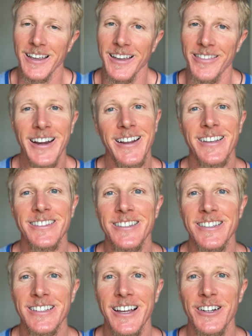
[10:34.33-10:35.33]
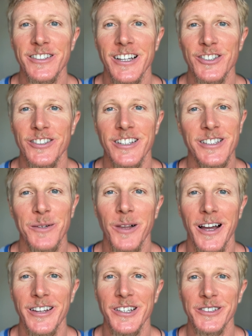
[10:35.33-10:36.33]
then I guess this entire section doesn't
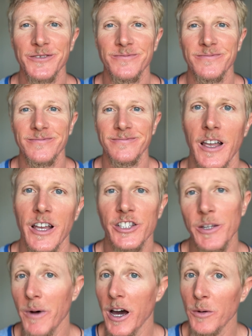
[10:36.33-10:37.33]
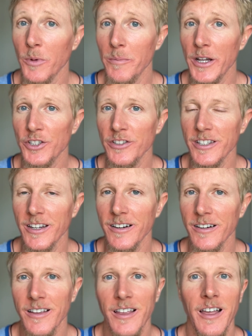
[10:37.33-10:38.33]
apply to you. Some honorable mentions
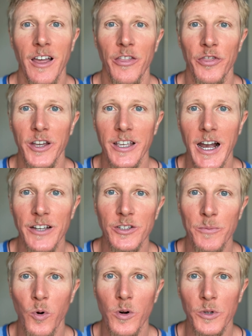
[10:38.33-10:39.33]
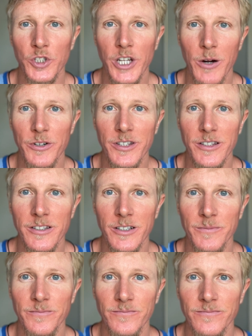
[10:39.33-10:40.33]
here: the Geyser portable shower
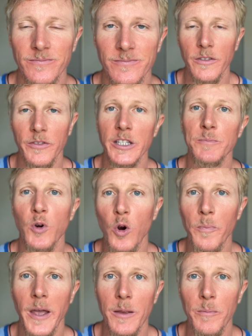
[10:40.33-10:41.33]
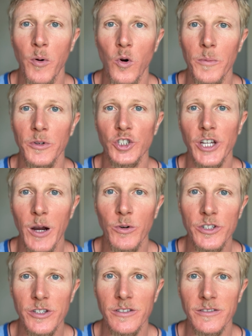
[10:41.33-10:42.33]
system, these propane portable
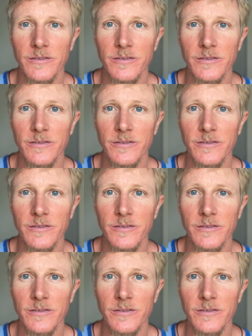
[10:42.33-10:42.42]
showers,